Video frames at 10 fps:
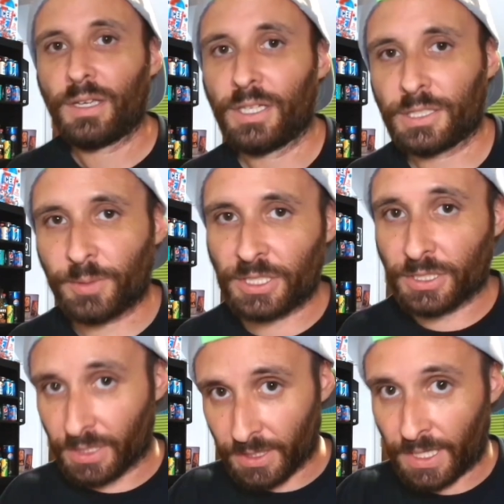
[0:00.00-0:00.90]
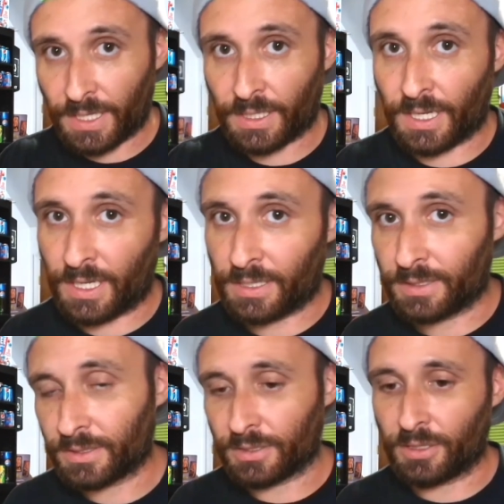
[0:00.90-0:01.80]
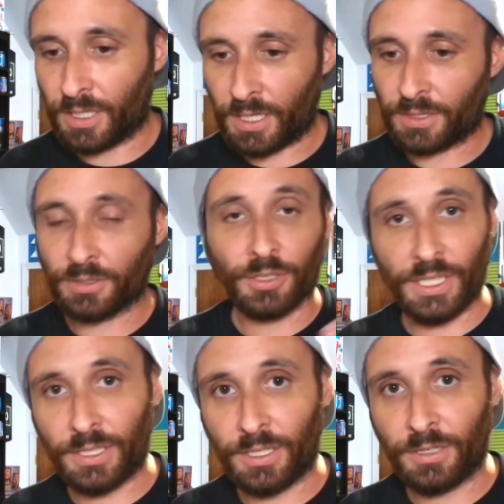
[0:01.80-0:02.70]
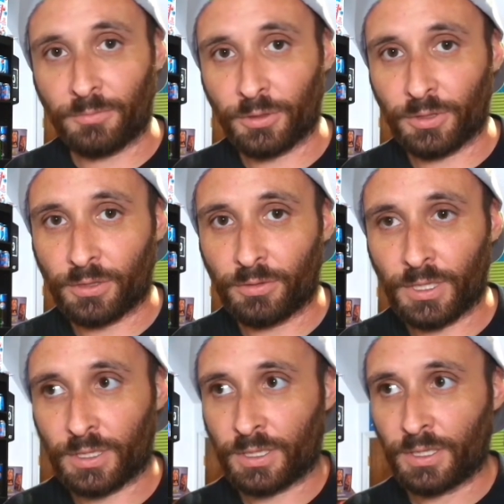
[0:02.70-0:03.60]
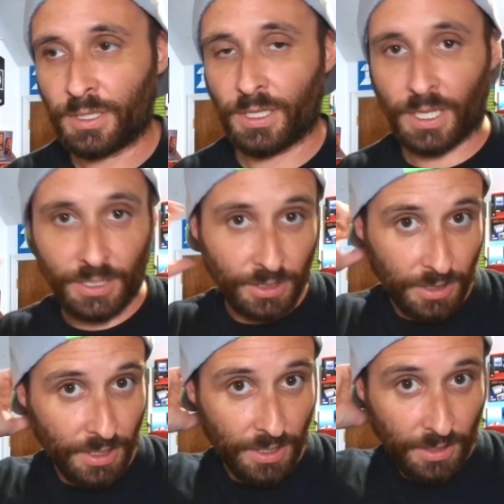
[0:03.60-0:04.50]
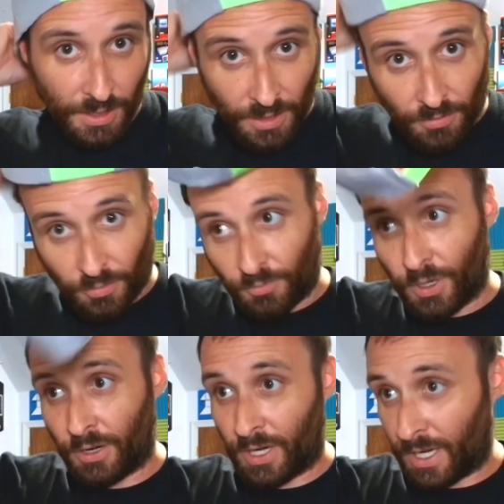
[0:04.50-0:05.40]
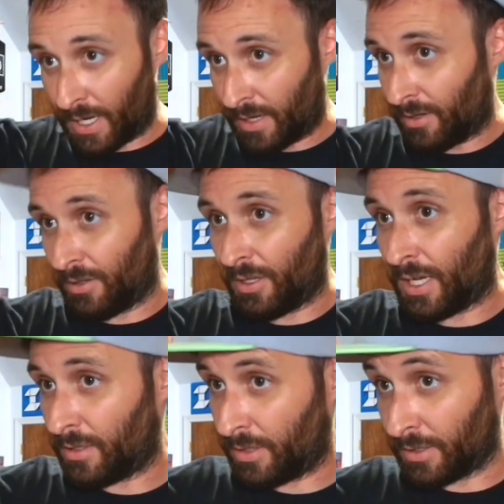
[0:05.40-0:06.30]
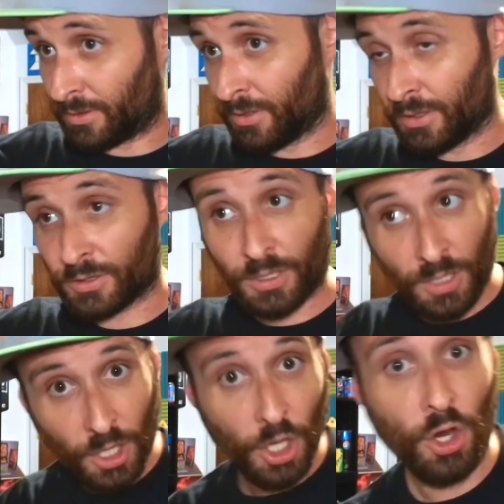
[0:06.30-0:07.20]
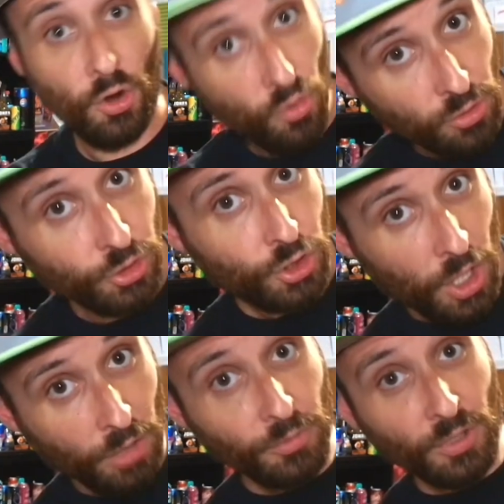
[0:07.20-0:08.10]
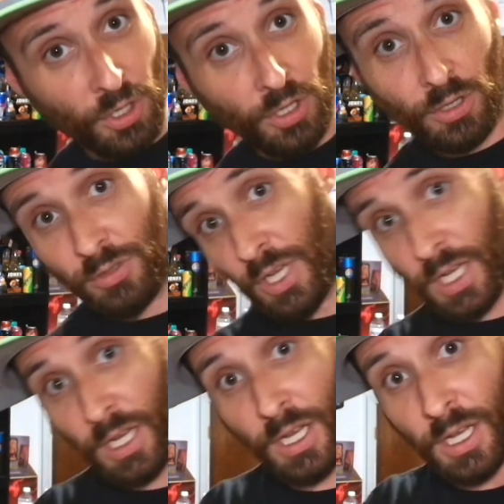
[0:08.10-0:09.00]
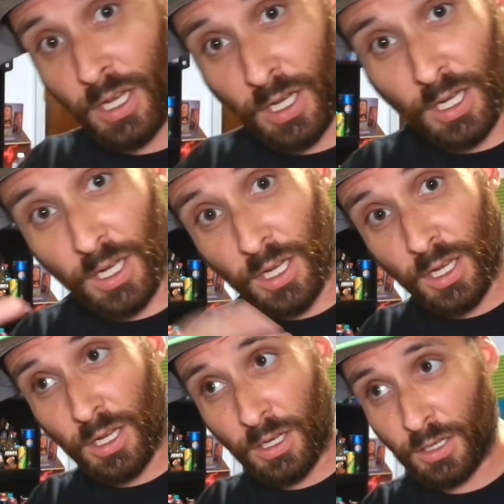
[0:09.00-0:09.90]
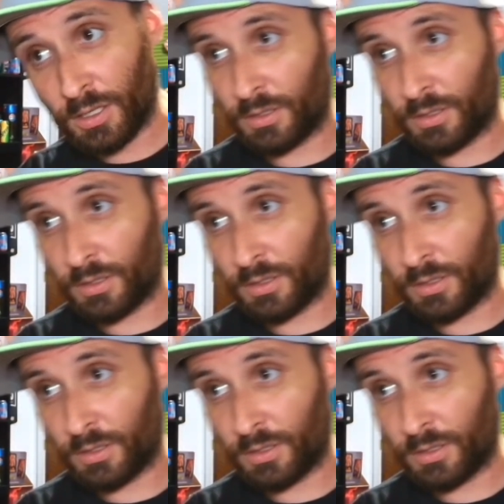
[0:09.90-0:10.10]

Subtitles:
Especially that guy. So I deleted him really quick. He actually would wear a hat a lot like this. What's up, dude? Yeah.